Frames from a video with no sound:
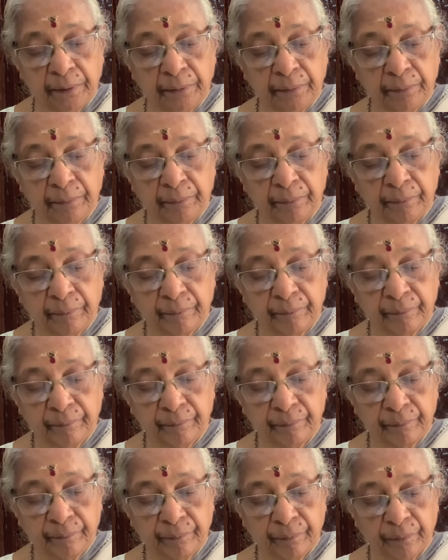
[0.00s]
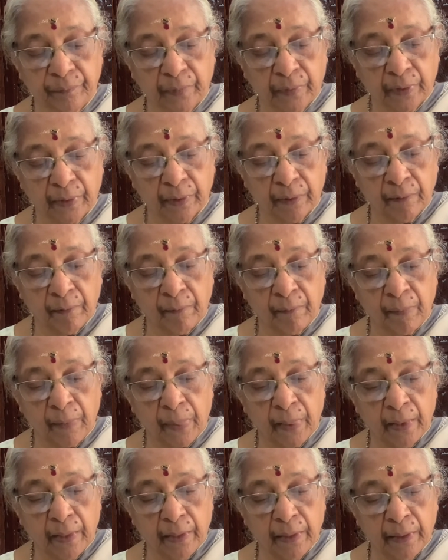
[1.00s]

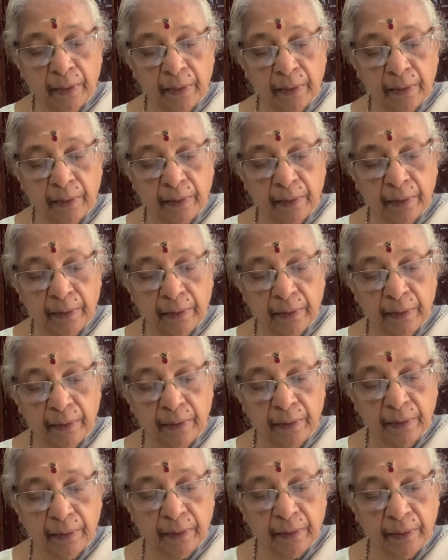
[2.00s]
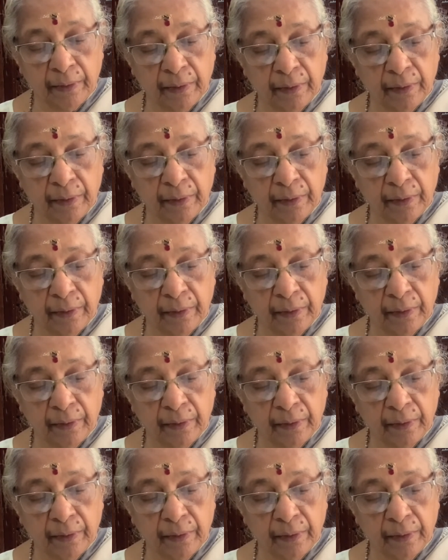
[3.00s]
[no speech]